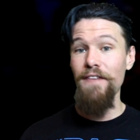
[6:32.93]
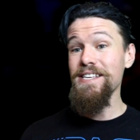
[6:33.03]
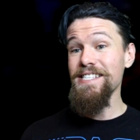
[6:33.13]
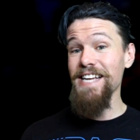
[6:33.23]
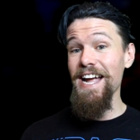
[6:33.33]
At
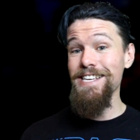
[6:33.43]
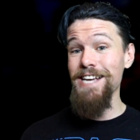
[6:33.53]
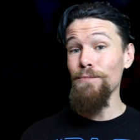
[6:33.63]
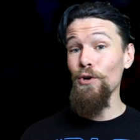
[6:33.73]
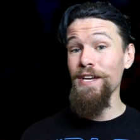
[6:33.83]
this stage,
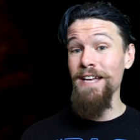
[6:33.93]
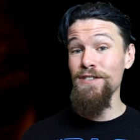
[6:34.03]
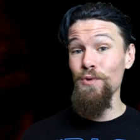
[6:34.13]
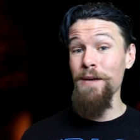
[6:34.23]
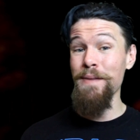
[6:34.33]
I'm looking at
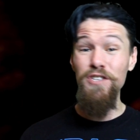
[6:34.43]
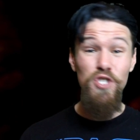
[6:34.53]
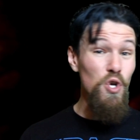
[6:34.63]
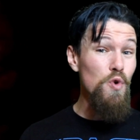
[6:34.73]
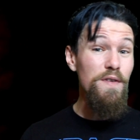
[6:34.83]
doing about
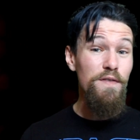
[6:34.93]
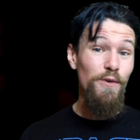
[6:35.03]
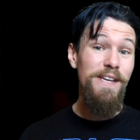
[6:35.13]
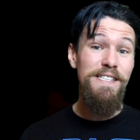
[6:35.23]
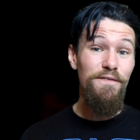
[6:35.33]
two to
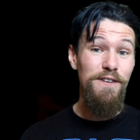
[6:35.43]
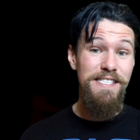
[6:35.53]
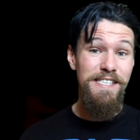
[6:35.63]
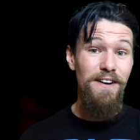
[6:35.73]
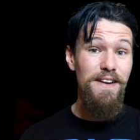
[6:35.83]
three different
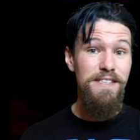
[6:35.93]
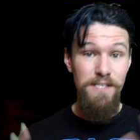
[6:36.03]
series,